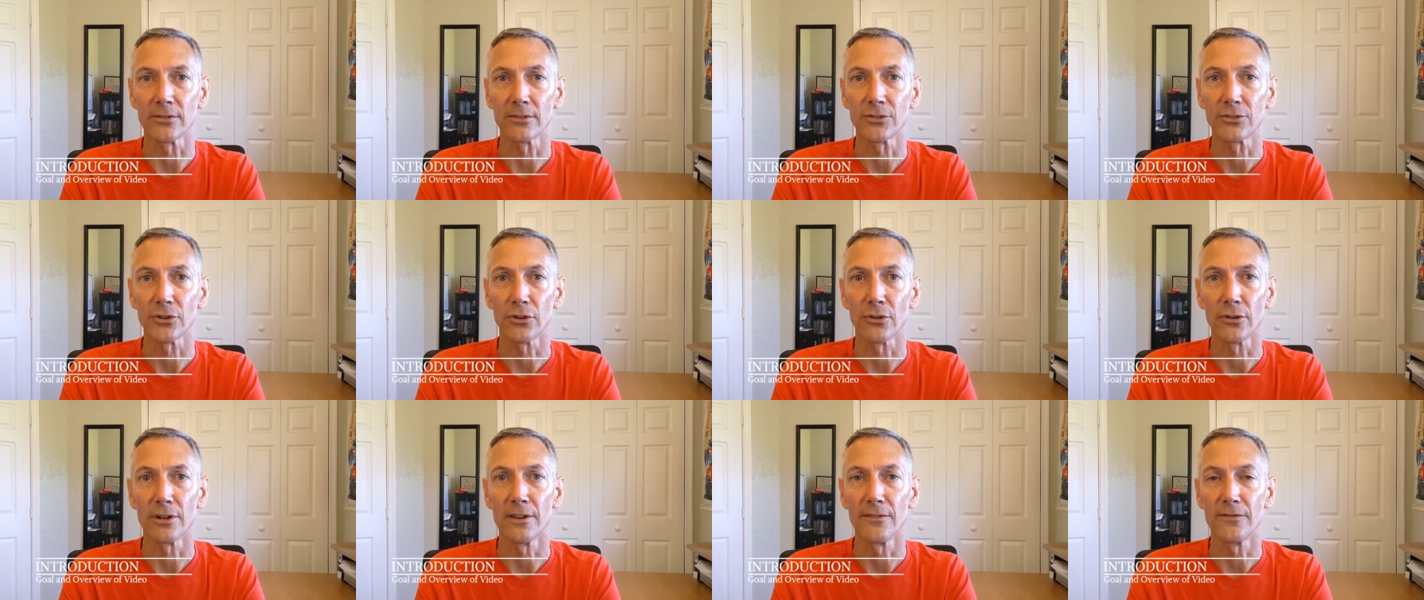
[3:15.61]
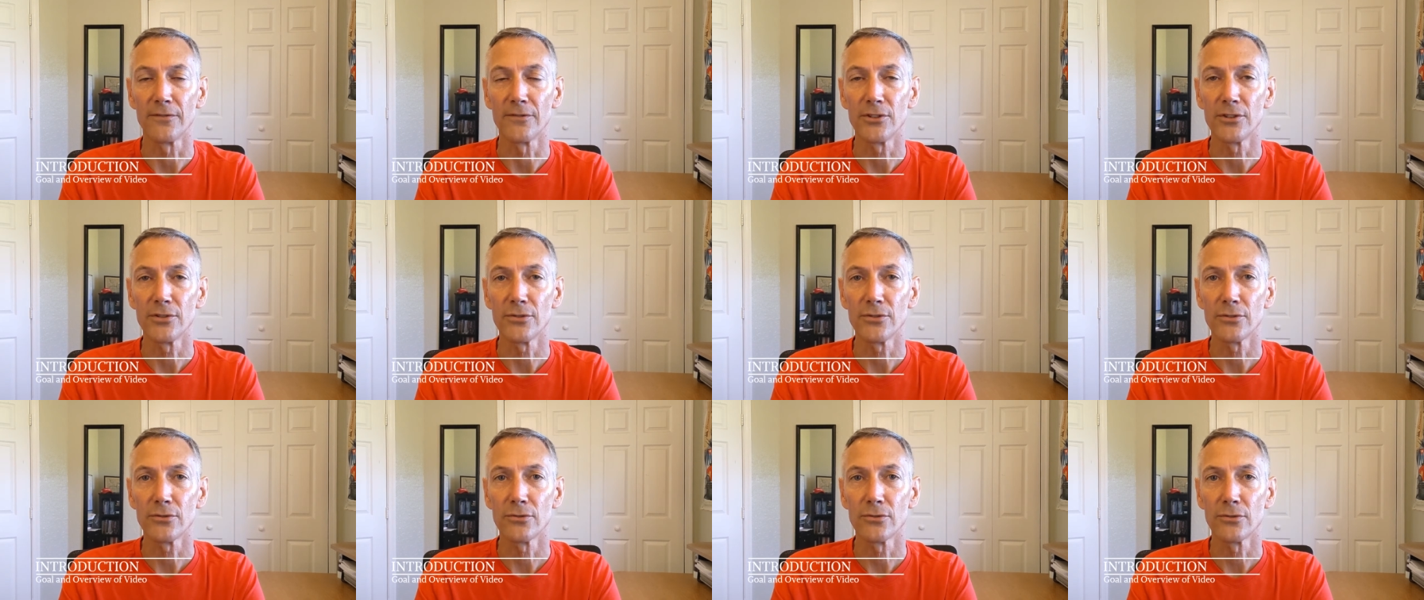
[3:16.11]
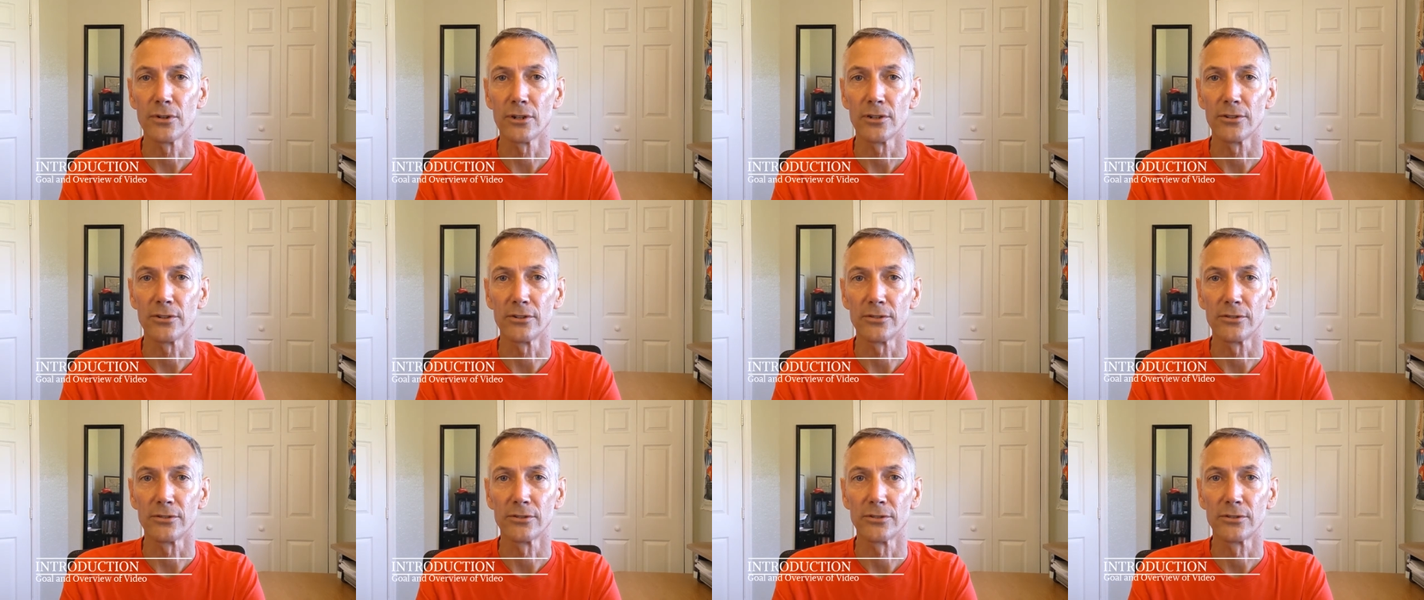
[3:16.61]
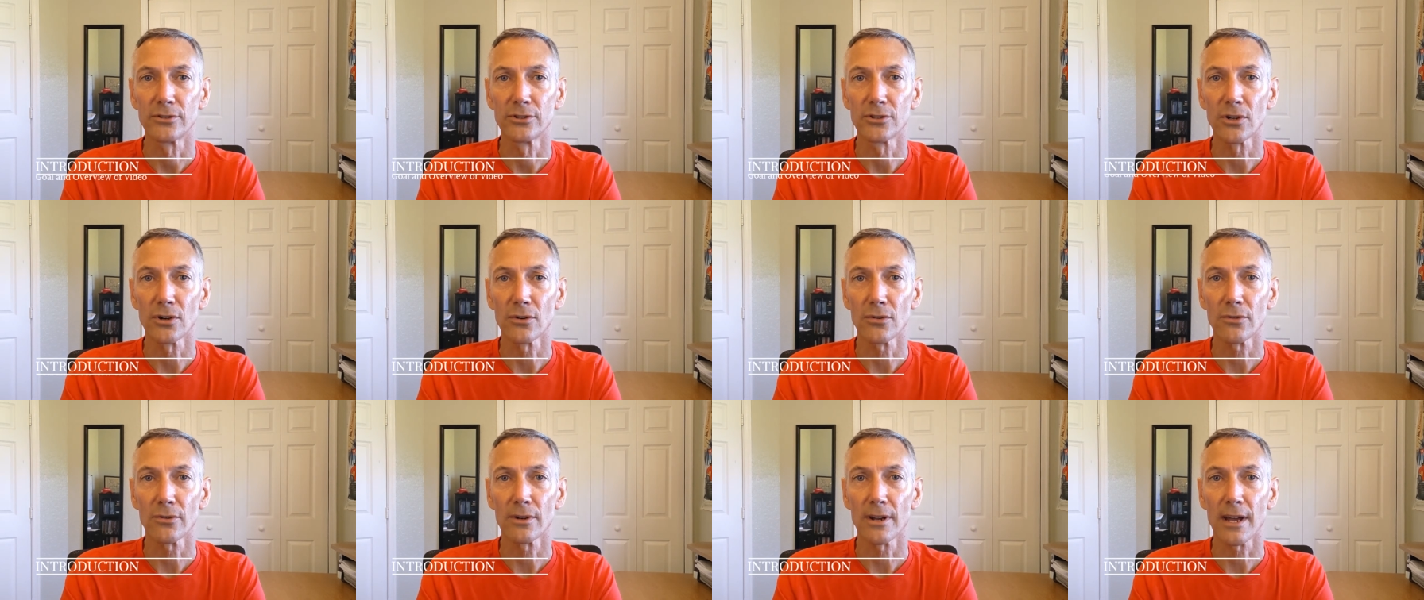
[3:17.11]
So if you
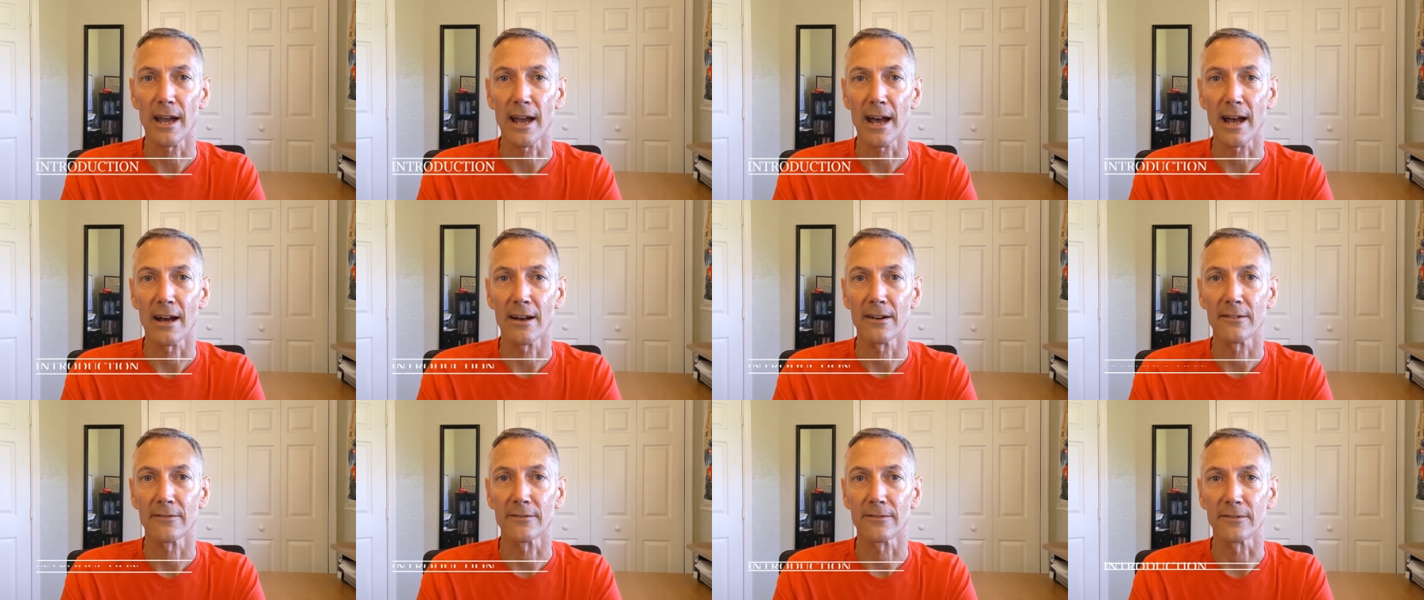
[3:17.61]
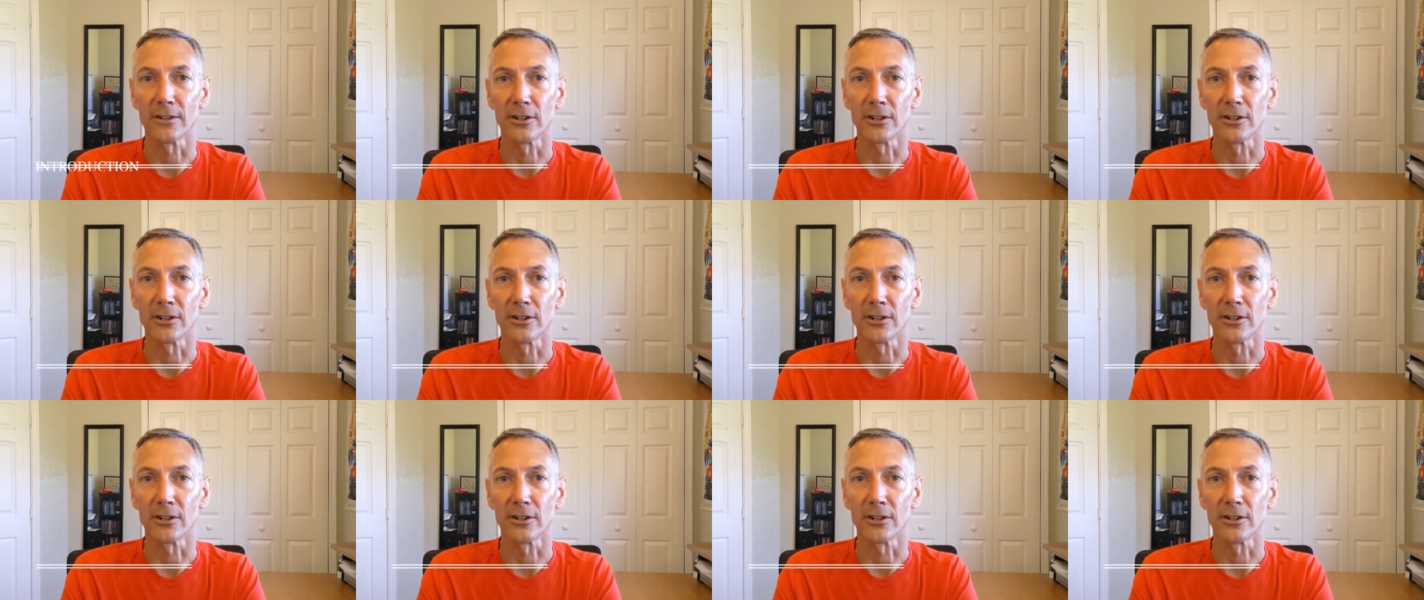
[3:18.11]
don't have